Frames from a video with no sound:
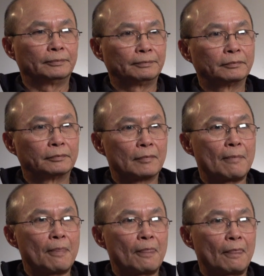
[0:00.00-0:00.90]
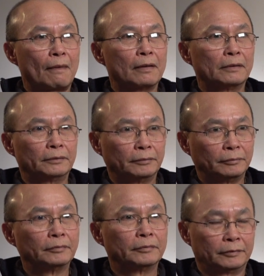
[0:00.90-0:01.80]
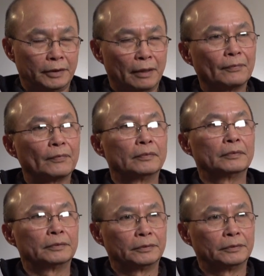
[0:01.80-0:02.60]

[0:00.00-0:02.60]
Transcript: And you were a board member of the cooperative housing?